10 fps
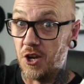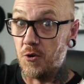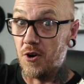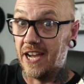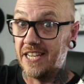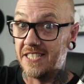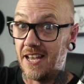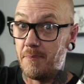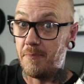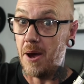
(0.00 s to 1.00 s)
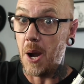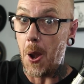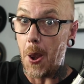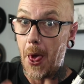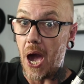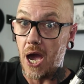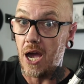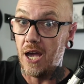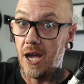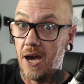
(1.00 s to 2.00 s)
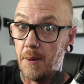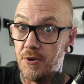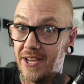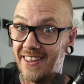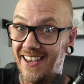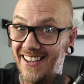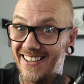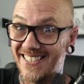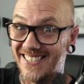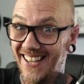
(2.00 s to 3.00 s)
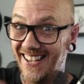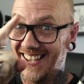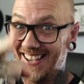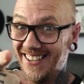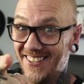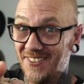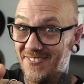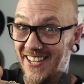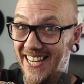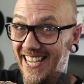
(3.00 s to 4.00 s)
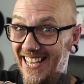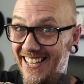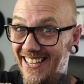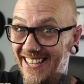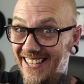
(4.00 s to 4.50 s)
rise up and break the ice. You're a funny guy.